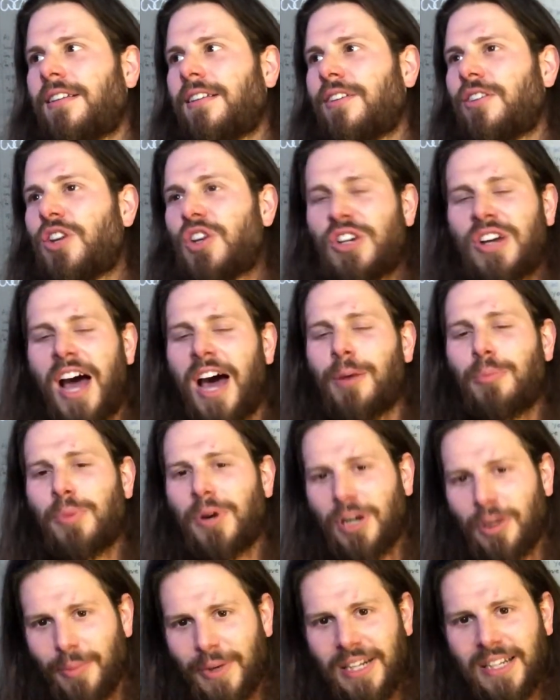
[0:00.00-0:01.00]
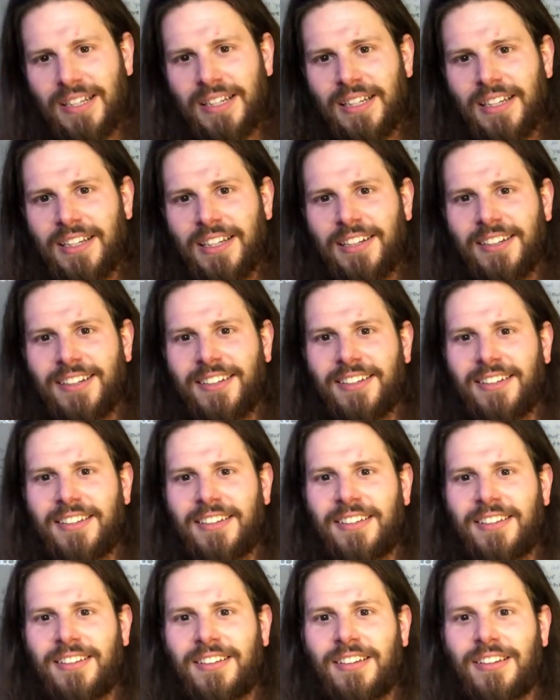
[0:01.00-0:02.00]
You're not permanent.
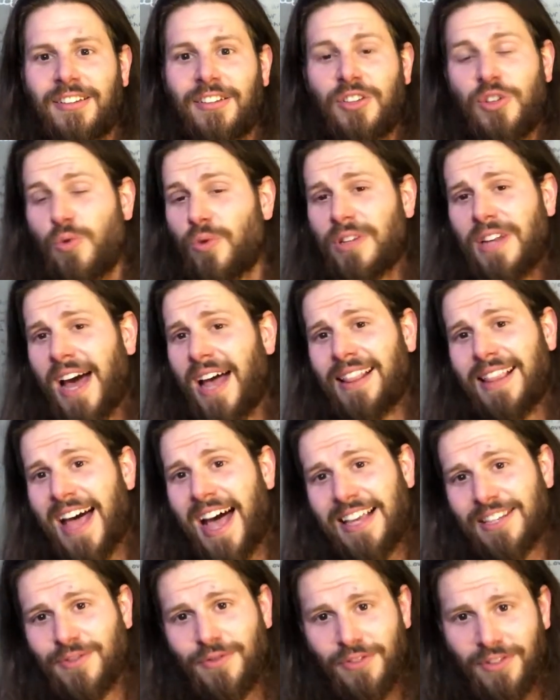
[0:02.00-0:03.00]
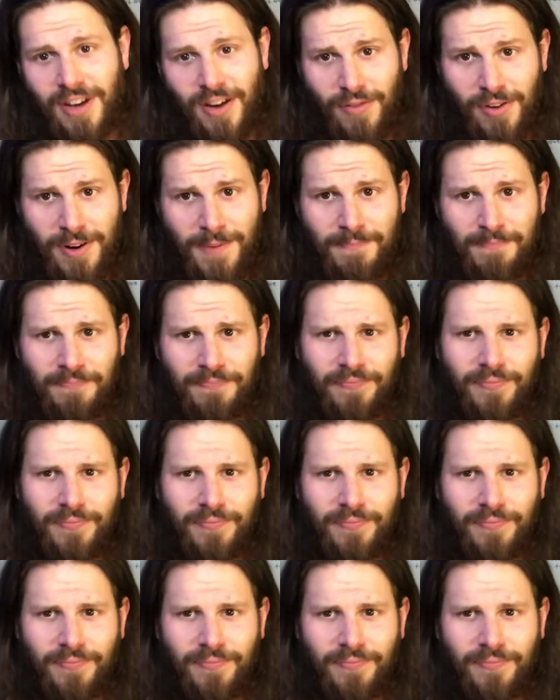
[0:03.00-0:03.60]
You will not last forever.